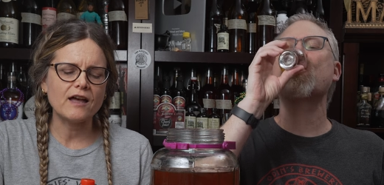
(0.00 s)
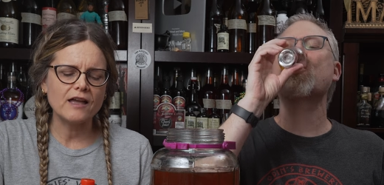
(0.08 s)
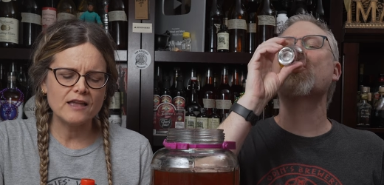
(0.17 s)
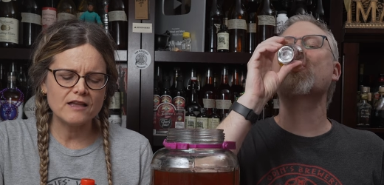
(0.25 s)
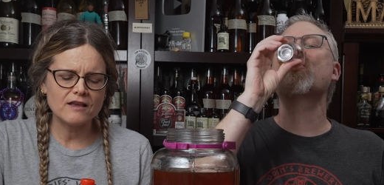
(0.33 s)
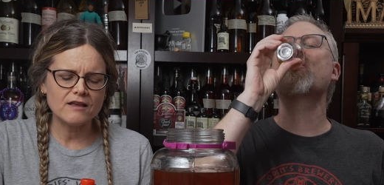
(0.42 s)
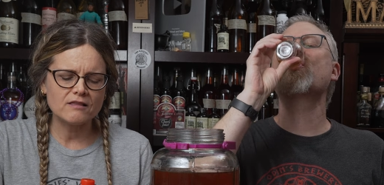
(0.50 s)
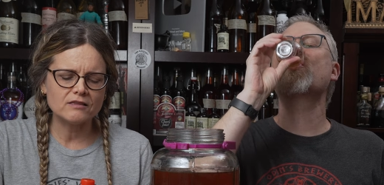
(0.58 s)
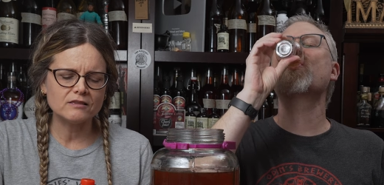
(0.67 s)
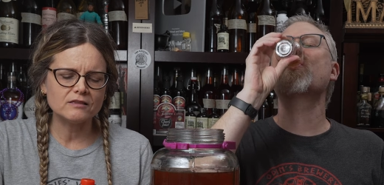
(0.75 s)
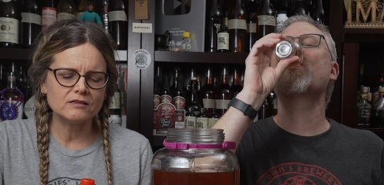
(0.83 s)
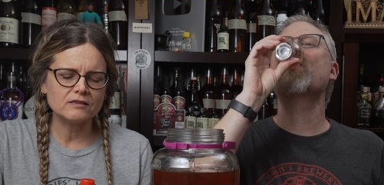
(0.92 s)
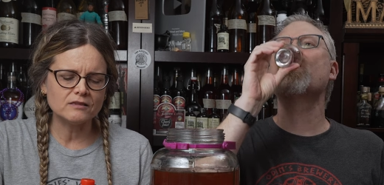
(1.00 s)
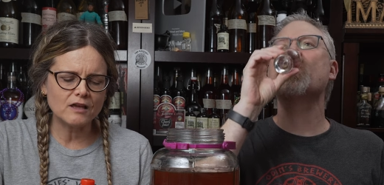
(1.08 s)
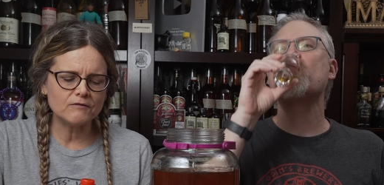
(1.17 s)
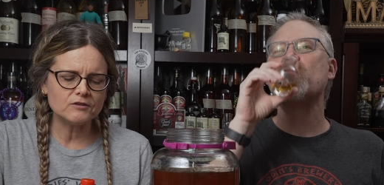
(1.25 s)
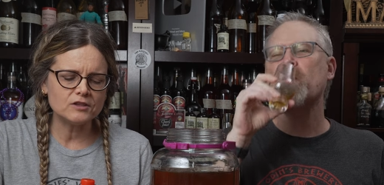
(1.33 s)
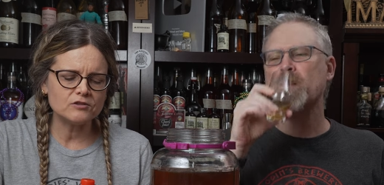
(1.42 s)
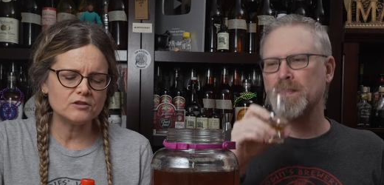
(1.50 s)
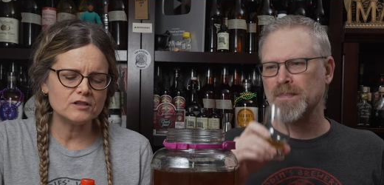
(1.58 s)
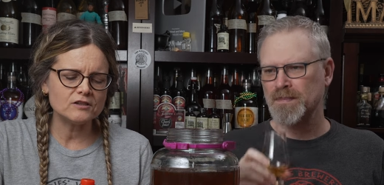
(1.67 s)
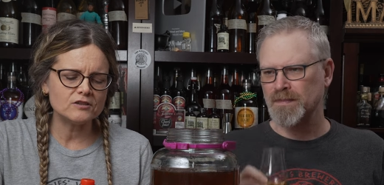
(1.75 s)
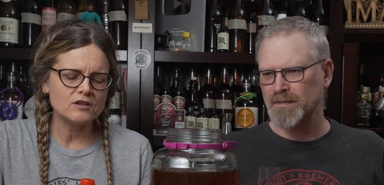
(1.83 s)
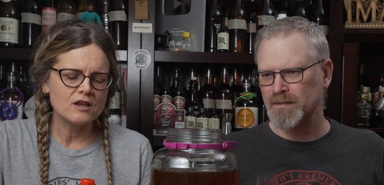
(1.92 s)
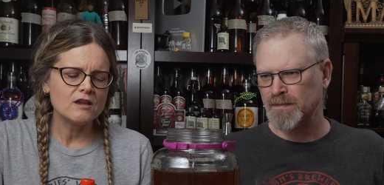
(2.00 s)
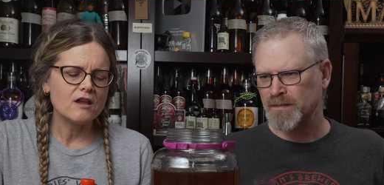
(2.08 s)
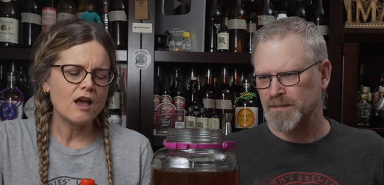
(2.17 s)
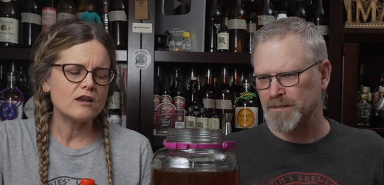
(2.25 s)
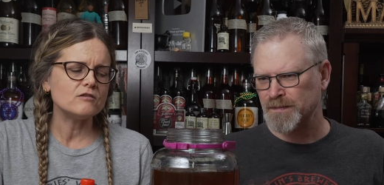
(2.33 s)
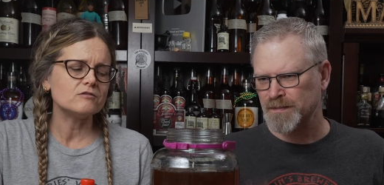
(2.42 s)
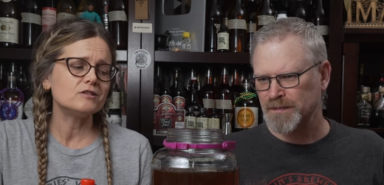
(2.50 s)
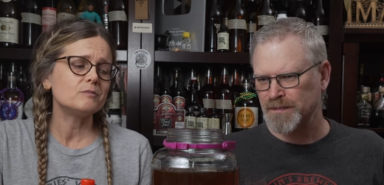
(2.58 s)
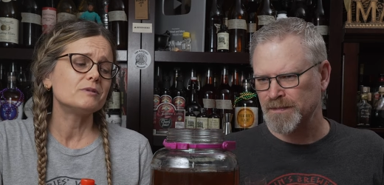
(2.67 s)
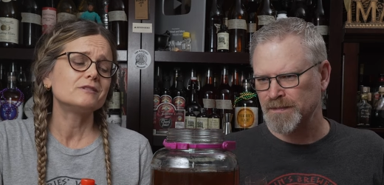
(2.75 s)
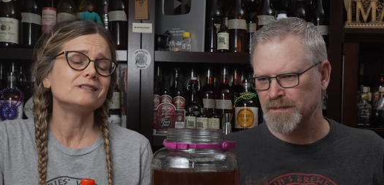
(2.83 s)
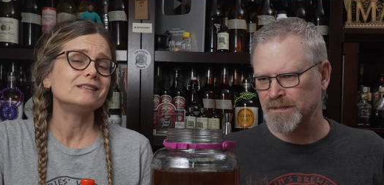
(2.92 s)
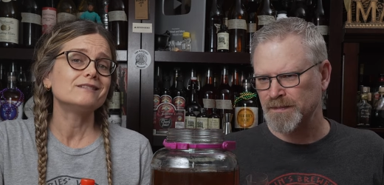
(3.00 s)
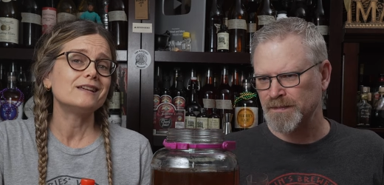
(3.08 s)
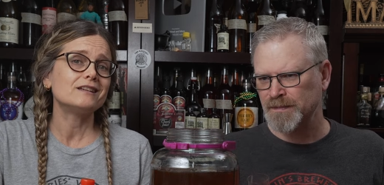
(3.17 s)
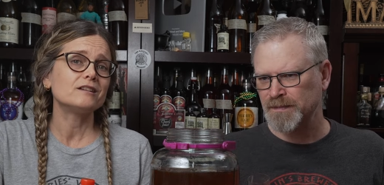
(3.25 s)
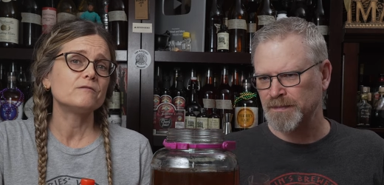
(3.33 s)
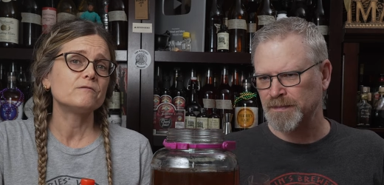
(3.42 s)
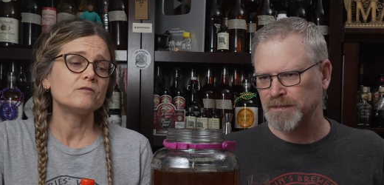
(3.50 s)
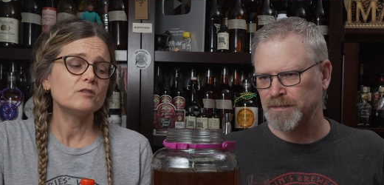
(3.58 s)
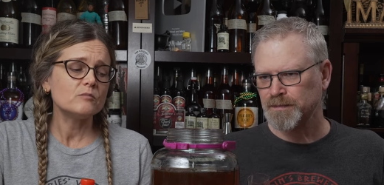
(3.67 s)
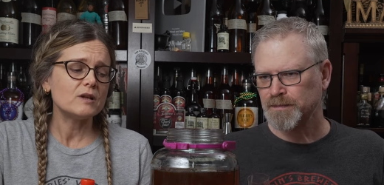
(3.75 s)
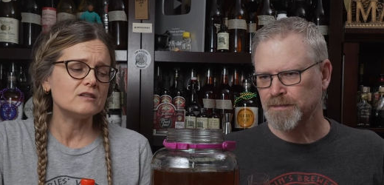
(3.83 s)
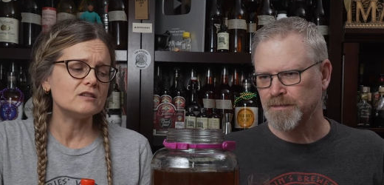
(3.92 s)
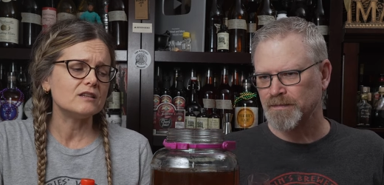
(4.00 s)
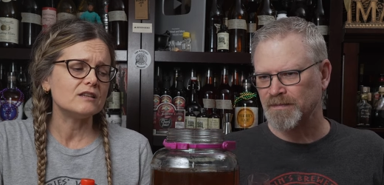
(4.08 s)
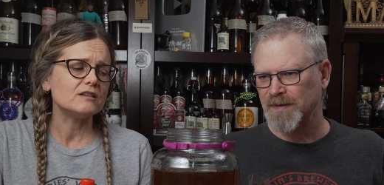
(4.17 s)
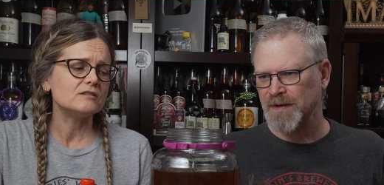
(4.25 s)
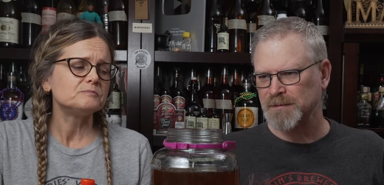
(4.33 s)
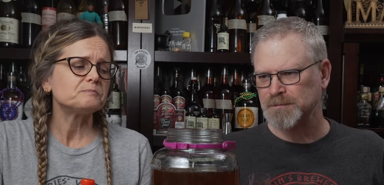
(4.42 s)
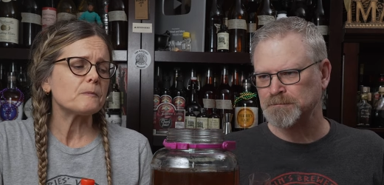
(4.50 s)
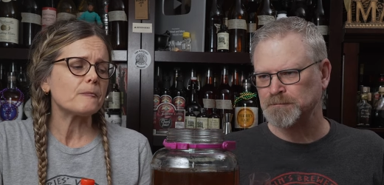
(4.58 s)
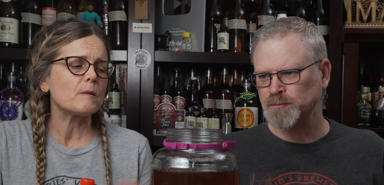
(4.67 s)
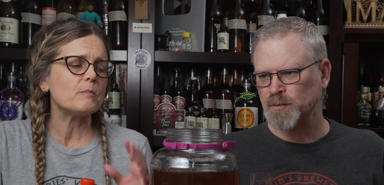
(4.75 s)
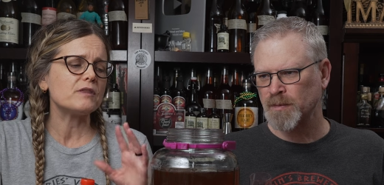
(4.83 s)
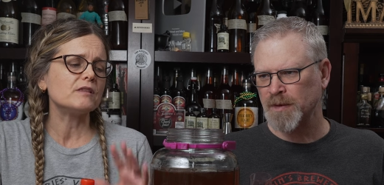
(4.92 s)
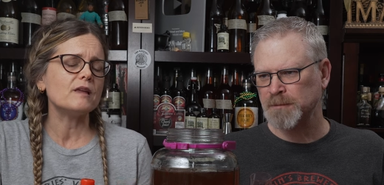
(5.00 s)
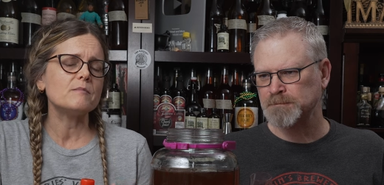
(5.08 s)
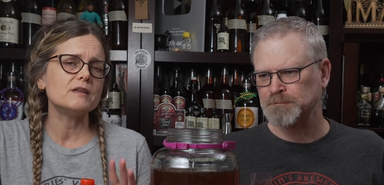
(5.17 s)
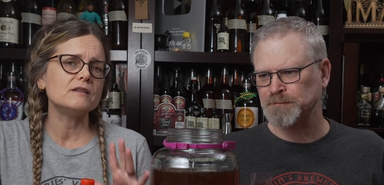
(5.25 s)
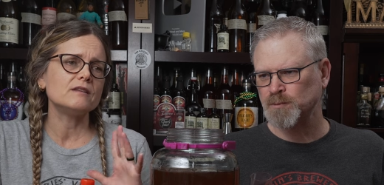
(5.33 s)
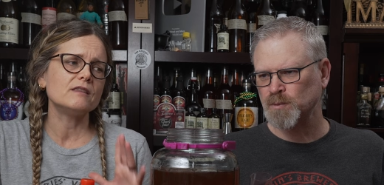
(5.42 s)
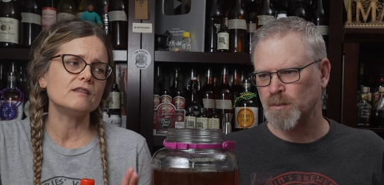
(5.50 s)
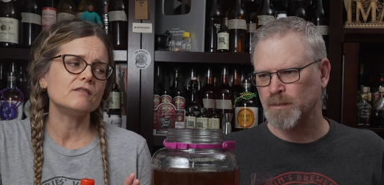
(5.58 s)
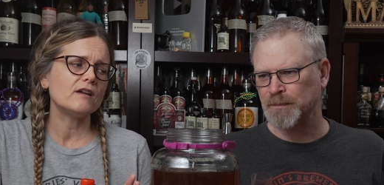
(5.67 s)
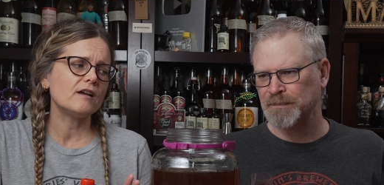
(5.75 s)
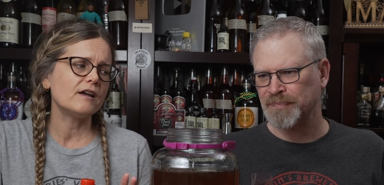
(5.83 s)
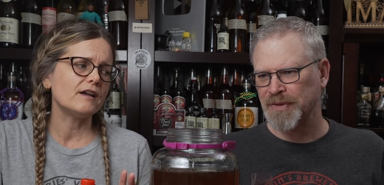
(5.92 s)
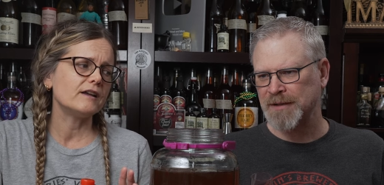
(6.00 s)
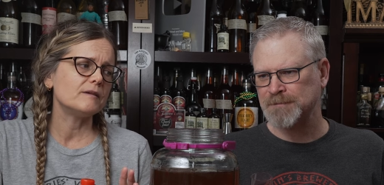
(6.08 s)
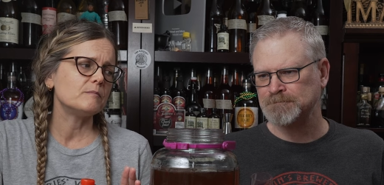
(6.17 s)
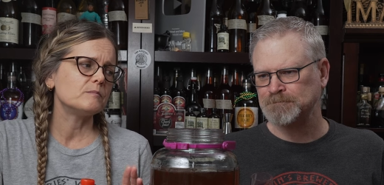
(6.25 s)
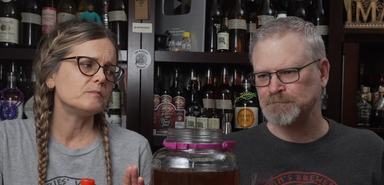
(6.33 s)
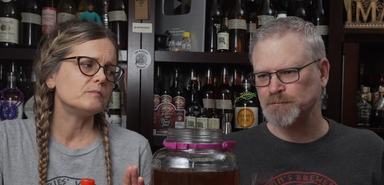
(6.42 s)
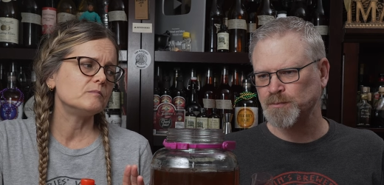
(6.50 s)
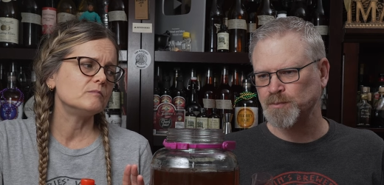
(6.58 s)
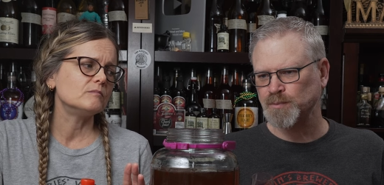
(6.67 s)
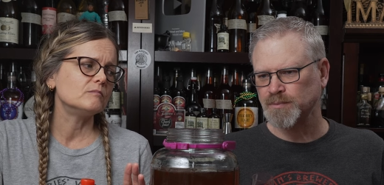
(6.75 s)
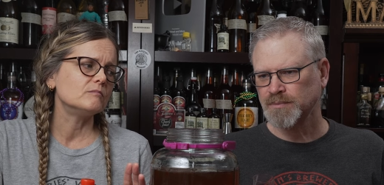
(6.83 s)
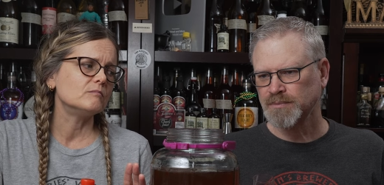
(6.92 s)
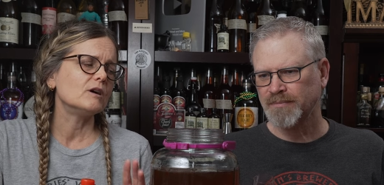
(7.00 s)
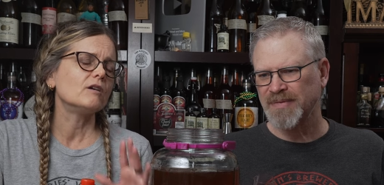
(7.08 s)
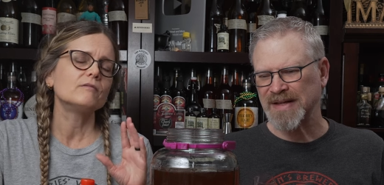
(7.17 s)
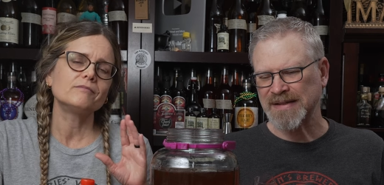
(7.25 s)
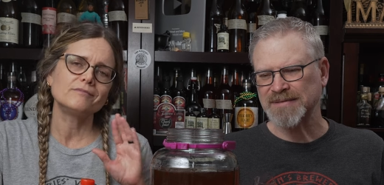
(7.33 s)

Speaker 1: I love citrus. I don't typically like it fermented, but the lemon and the lime well,